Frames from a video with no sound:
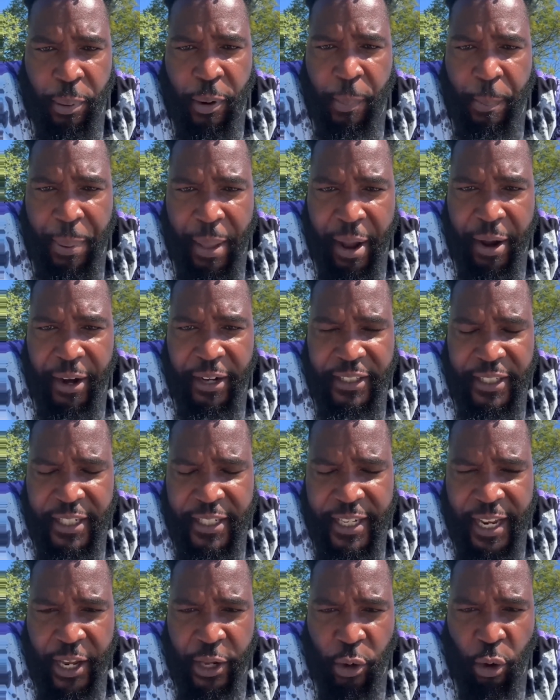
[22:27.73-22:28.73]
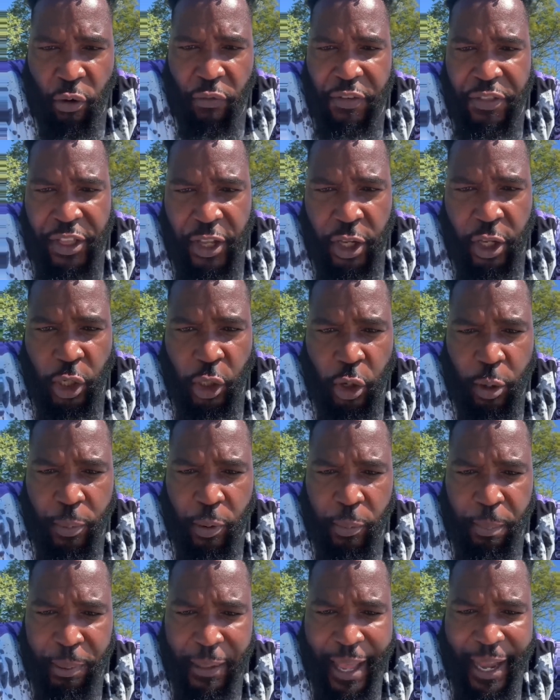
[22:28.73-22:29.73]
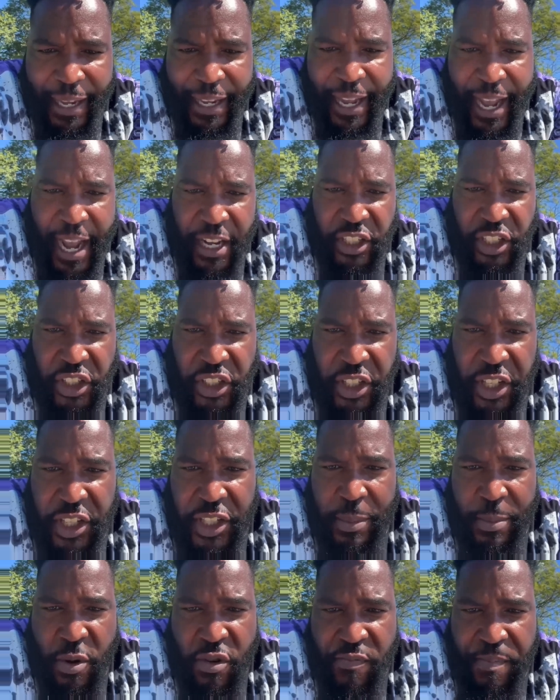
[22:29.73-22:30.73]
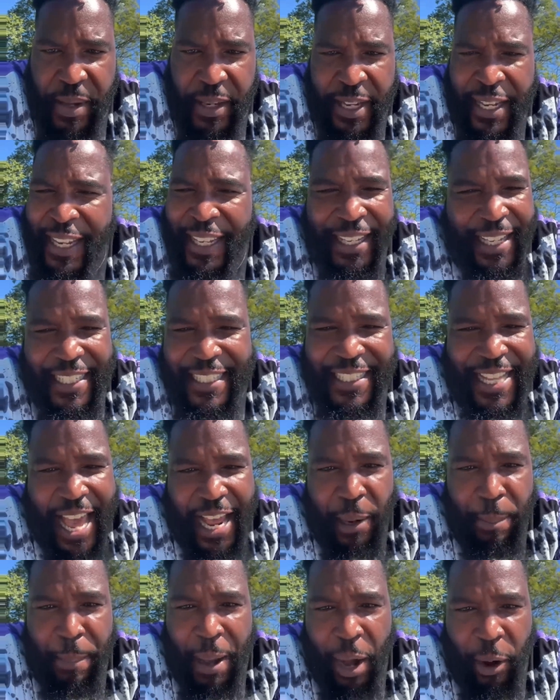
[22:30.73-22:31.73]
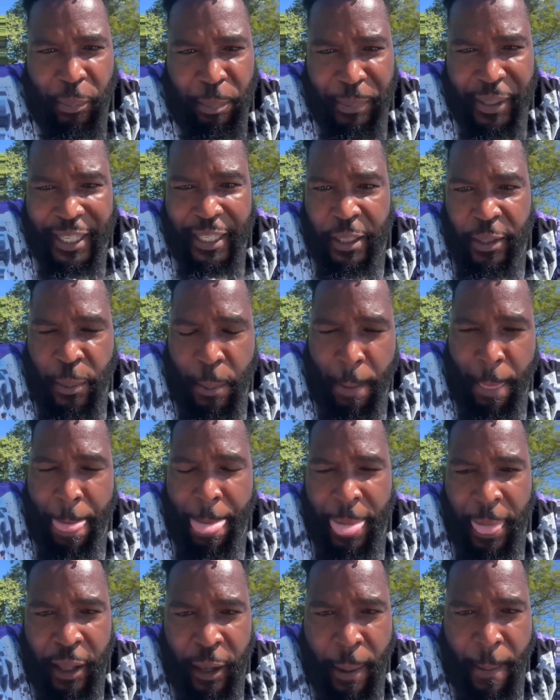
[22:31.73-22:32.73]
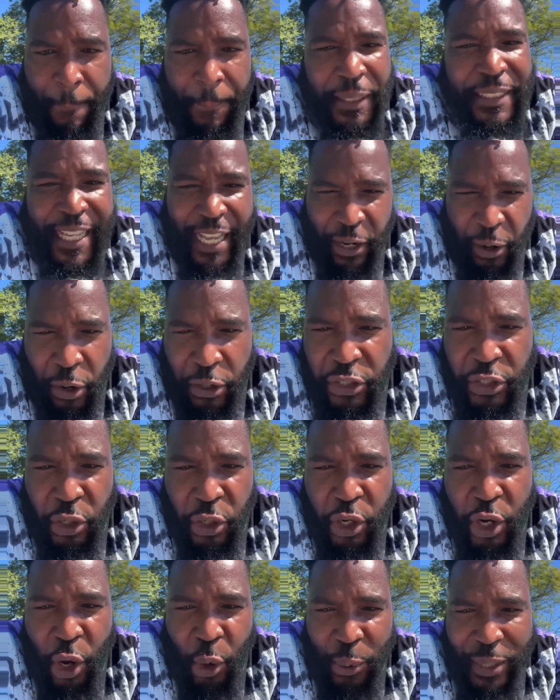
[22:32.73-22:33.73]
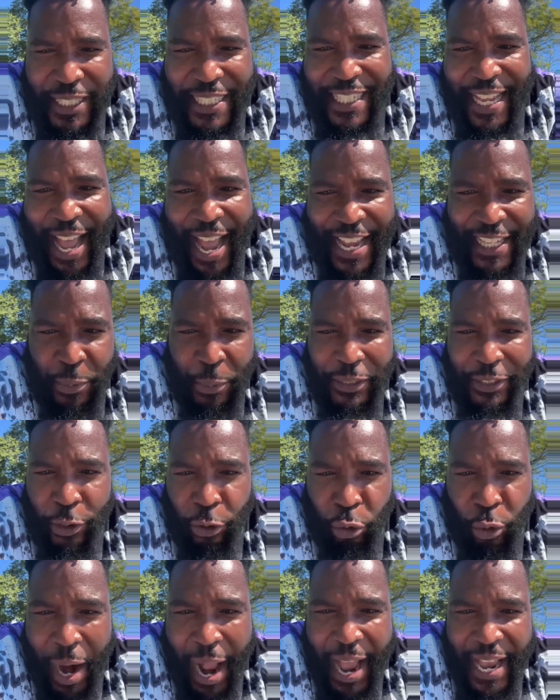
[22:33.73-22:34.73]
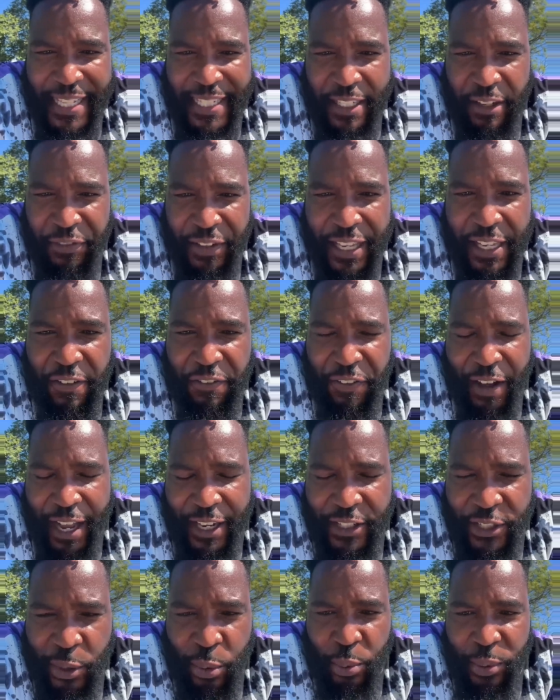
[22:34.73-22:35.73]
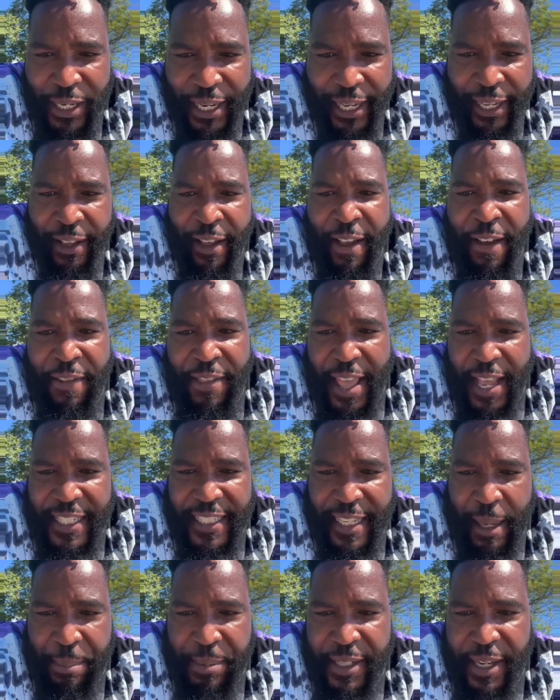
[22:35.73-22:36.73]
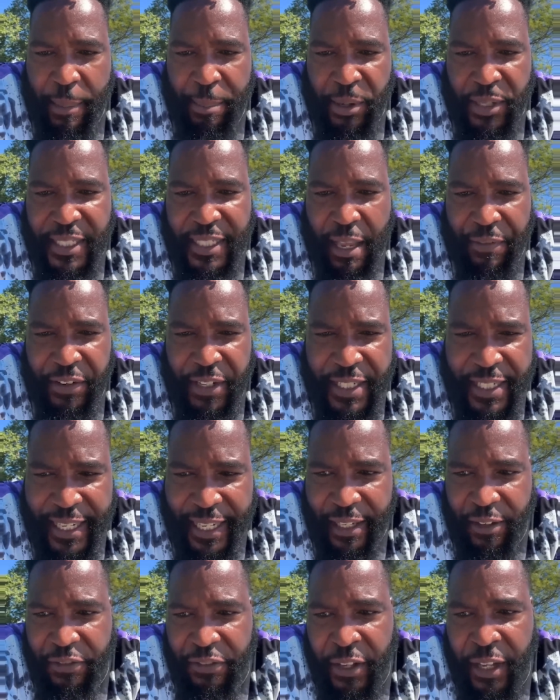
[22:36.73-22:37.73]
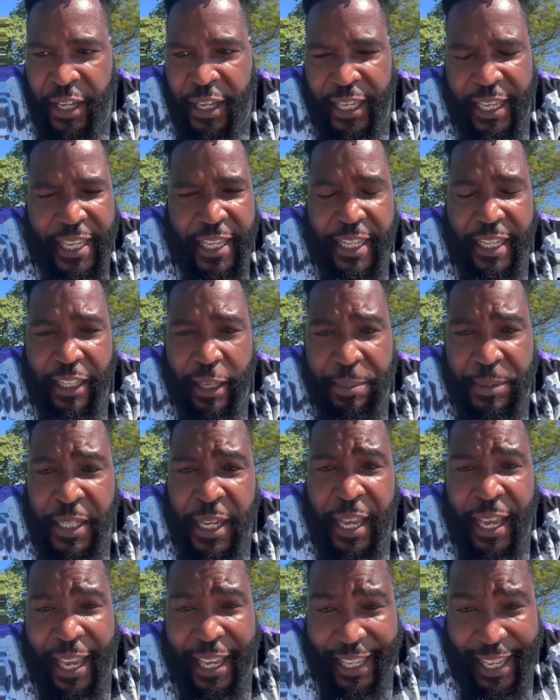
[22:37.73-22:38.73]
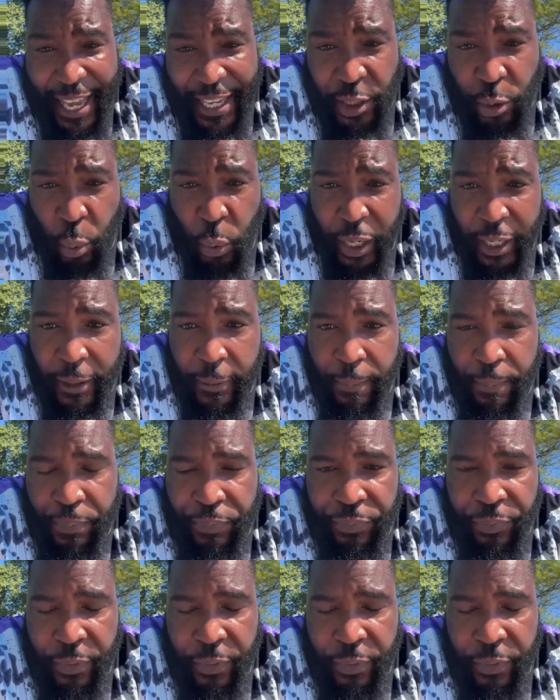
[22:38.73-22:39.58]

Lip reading: preparing to take over the global black consciousness movement. It's not about me. But that also coincides with the rise of Ifa Tunde, that September 17th eclipse. And guess what?